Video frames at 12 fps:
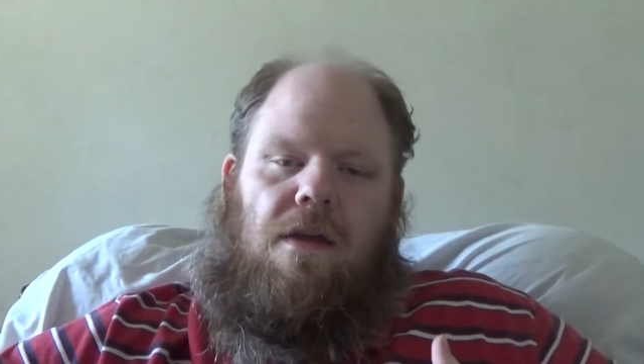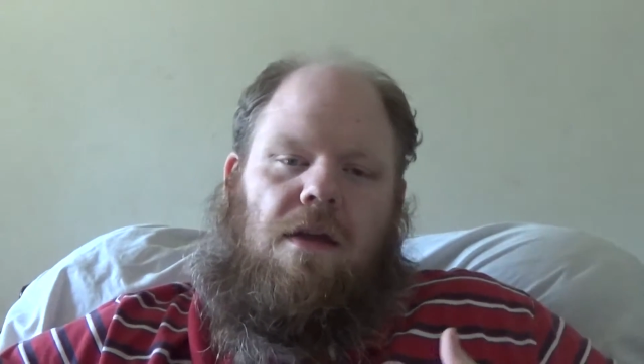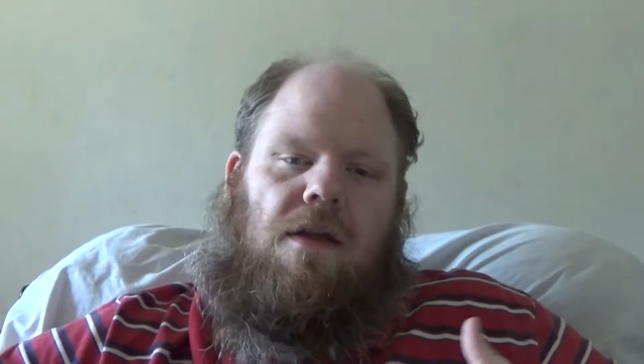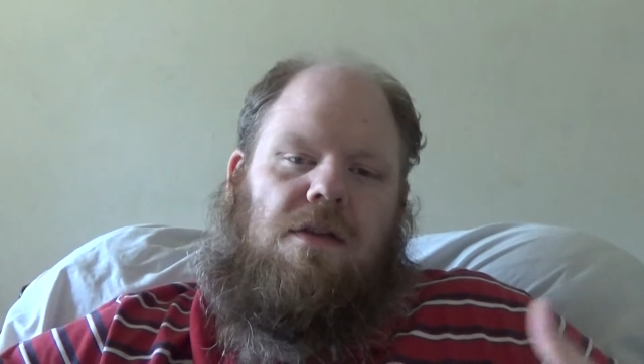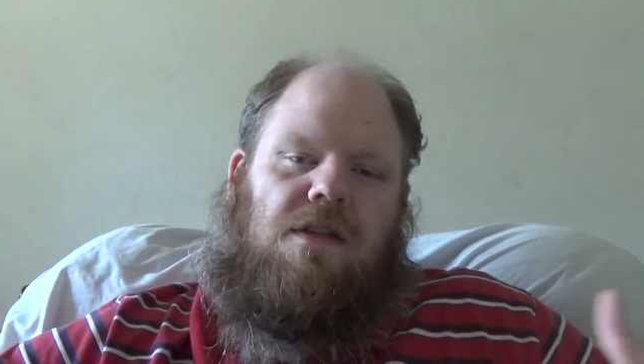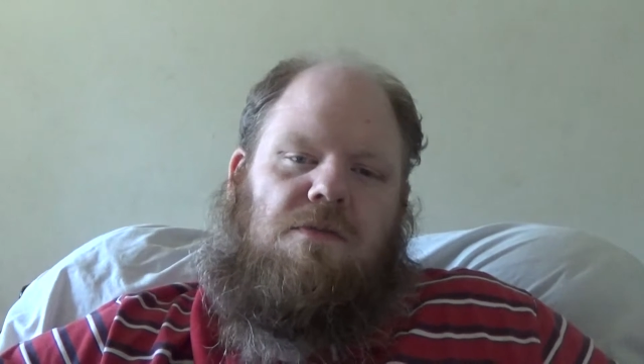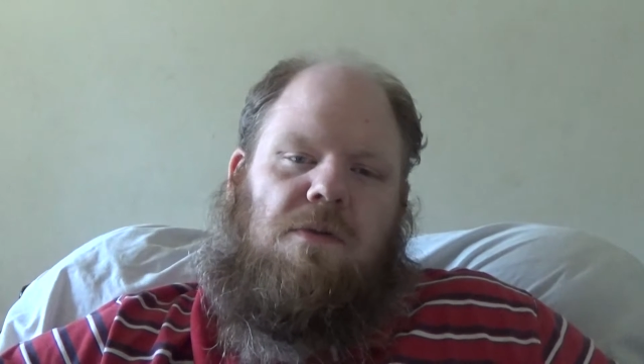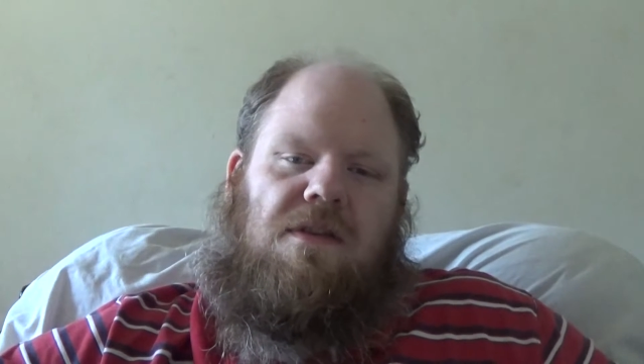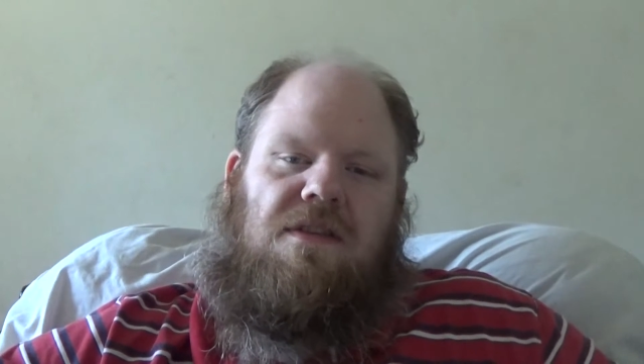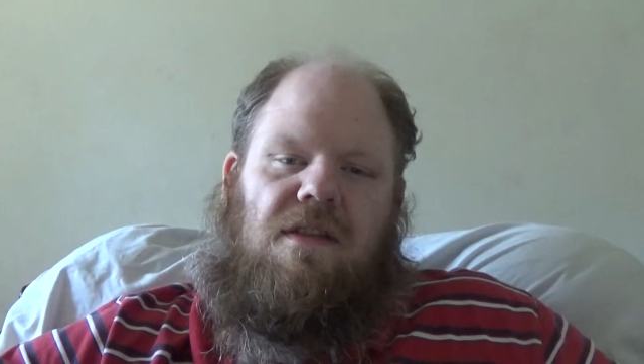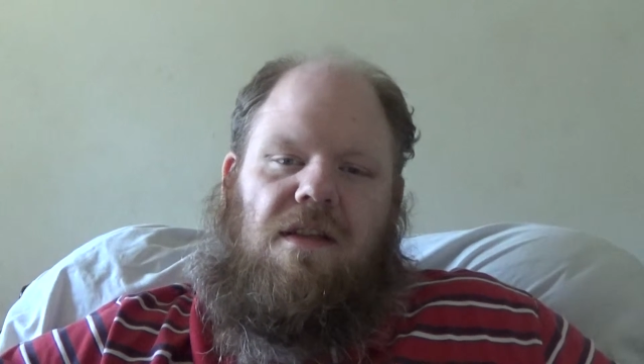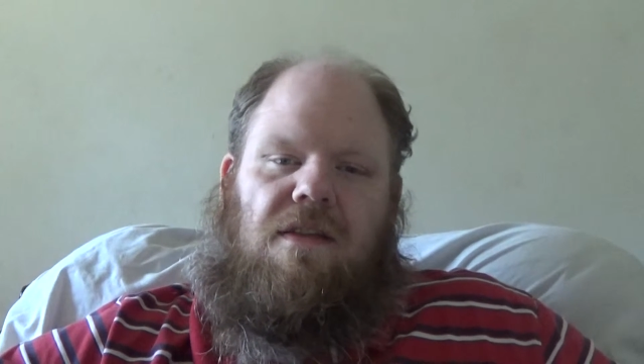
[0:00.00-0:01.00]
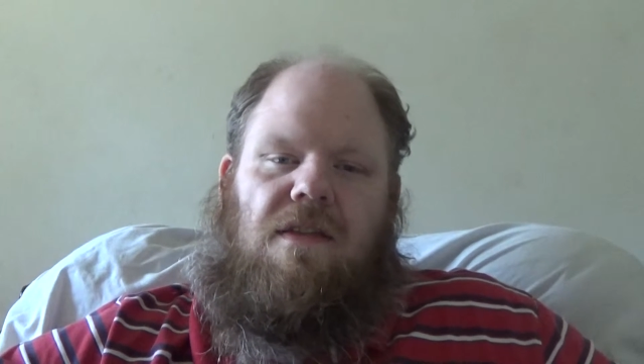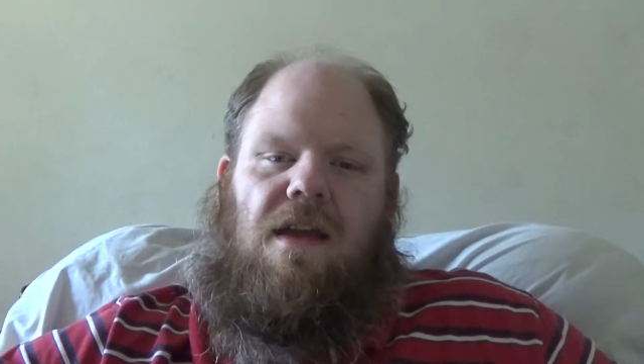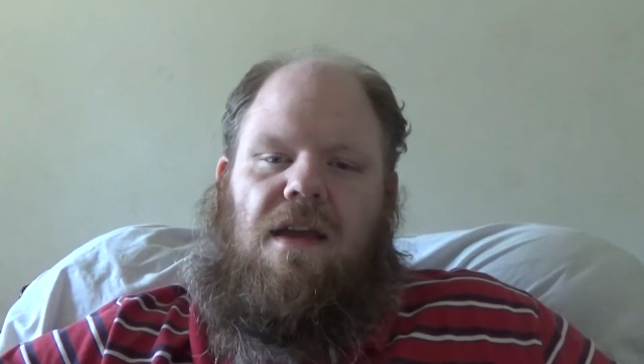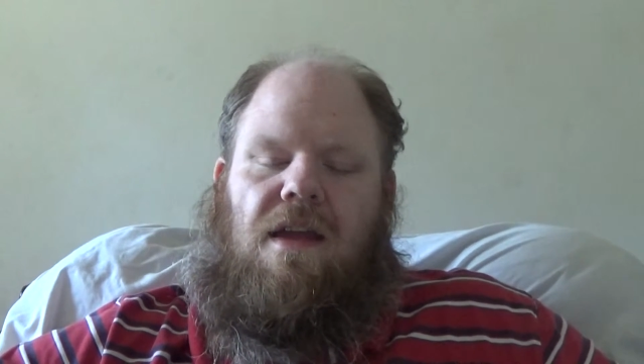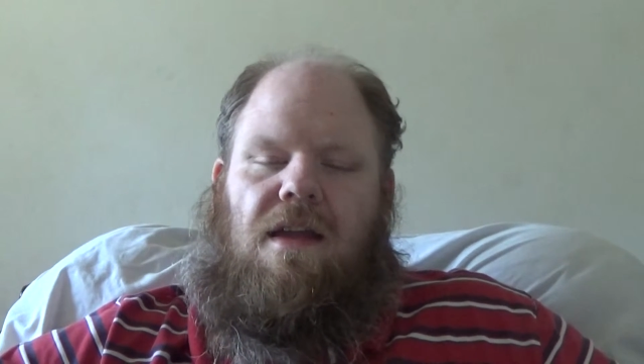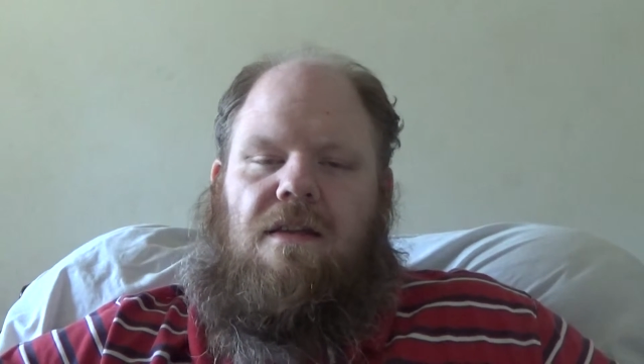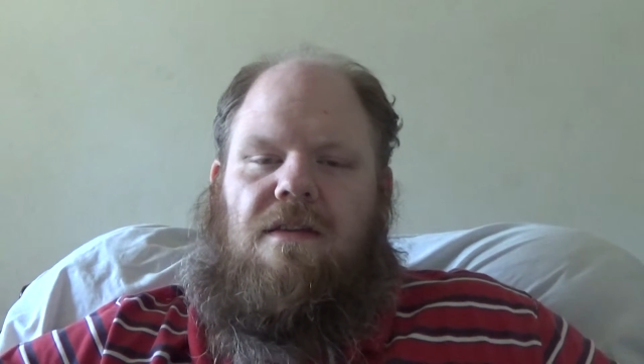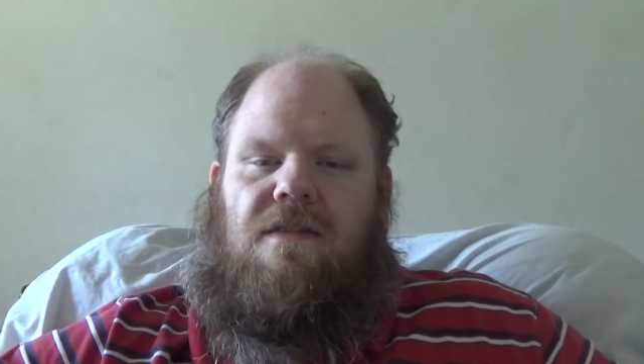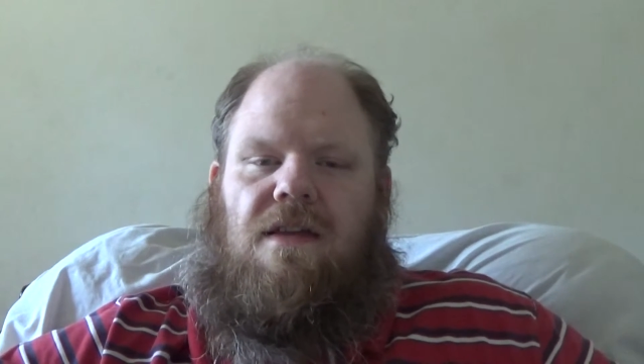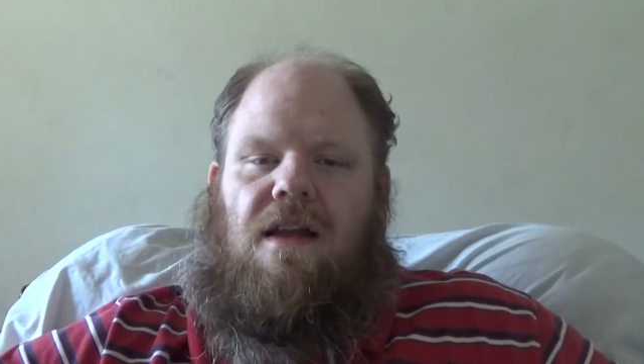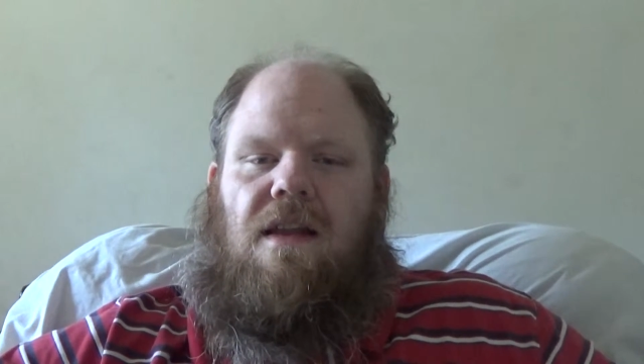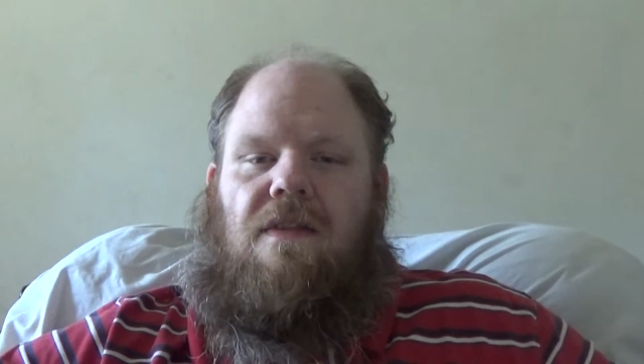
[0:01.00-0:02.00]
And just recently, they
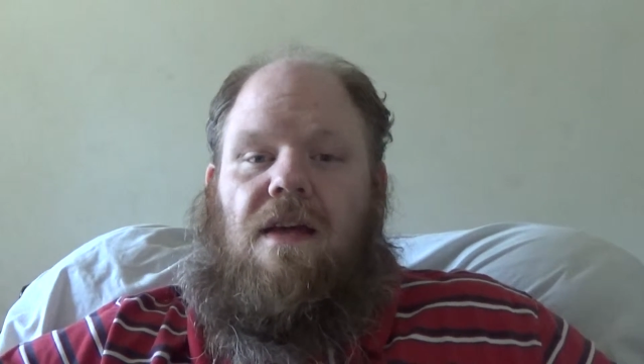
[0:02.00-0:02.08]
decided